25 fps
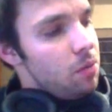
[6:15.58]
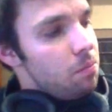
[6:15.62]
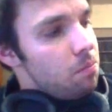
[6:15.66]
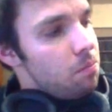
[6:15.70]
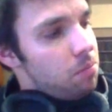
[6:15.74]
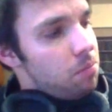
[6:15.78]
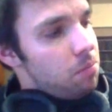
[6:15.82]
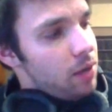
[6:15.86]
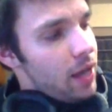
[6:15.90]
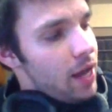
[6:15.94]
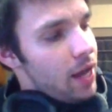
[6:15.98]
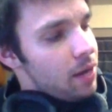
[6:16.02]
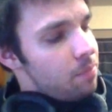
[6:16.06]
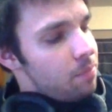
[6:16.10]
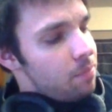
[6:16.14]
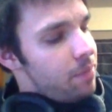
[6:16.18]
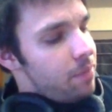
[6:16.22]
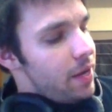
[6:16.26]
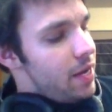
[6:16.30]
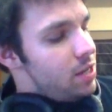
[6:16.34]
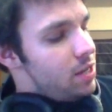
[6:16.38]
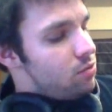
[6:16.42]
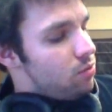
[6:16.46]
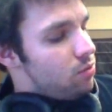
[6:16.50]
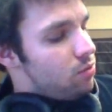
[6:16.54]
black
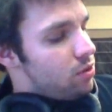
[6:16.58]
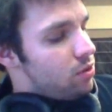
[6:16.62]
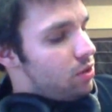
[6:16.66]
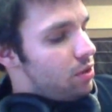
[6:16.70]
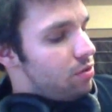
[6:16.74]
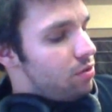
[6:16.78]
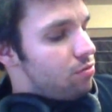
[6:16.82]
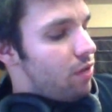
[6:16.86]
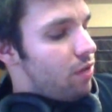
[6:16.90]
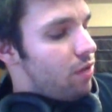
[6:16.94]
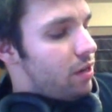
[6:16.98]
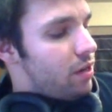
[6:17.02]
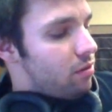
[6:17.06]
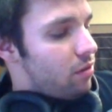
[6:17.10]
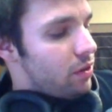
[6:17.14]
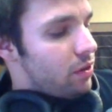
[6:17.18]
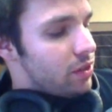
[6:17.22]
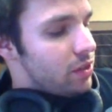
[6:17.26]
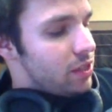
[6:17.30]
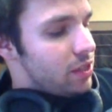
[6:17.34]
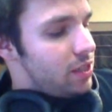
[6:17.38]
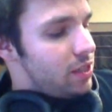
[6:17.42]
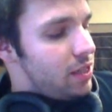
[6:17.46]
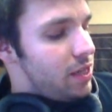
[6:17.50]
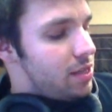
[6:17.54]
base with the red around
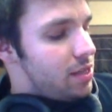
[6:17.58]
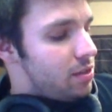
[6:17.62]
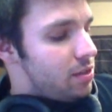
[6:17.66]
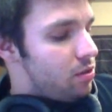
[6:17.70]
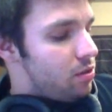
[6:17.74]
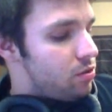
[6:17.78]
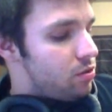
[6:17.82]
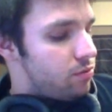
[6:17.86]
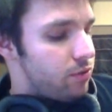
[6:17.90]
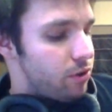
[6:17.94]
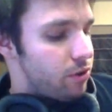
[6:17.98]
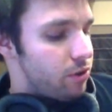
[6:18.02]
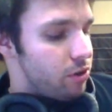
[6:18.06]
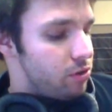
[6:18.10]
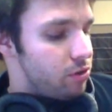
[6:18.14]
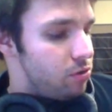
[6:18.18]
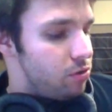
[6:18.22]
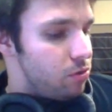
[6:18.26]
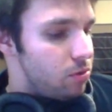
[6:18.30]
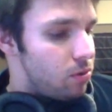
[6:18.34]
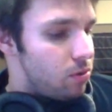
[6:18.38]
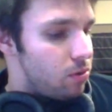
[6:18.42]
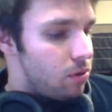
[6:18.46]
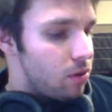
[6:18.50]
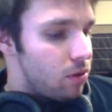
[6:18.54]
the keys. It looks very
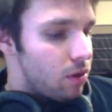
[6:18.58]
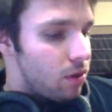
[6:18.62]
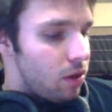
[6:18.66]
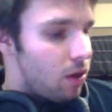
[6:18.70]
cool.